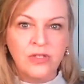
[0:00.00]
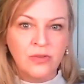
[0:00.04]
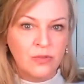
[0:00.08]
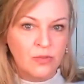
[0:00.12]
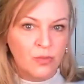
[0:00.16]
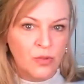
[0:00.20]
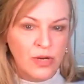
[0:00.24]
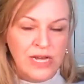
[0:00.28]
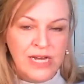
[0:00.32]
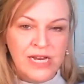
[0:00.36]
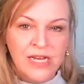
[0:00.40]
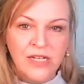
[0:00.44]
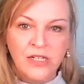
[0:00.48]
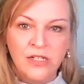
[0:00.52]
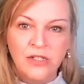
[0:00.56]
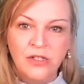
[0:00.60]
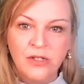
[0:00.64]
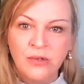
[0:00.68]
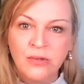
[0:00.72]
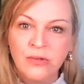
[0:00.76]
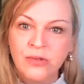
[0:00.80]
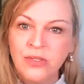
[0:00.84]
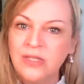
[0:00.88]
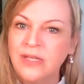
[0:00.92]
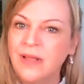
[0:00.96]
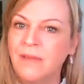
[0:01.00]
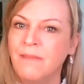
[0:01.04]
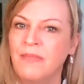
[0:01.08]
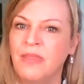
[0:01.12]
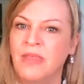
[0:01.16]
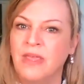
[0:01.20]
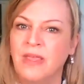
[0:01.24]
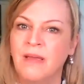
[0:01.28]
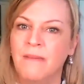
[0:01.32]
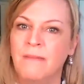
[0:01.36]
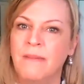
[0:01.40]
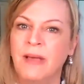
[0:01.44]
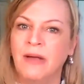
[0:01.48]
we need to do
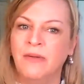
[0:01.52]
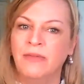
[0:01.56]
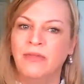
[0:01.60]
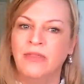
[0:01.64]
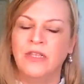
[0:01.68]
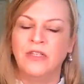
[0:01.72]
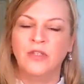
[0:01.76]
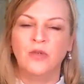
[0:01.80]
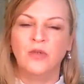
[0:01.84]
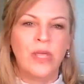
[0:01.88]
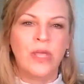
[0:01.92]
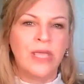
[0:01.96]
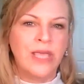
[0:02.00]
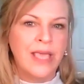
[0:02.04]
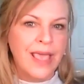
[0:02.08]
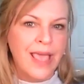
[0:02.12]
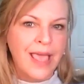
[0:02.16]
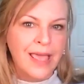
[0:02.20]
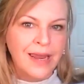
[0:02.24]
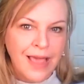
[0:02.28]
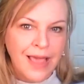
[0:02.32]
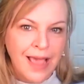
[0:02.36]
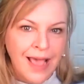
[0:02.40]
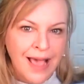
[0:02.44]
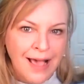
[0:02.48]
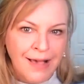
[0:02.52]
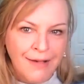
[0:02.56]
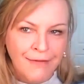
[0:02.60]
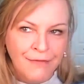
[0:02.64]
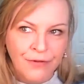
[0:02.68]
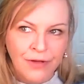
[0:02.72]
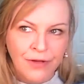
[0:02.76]
something about this. We can't have,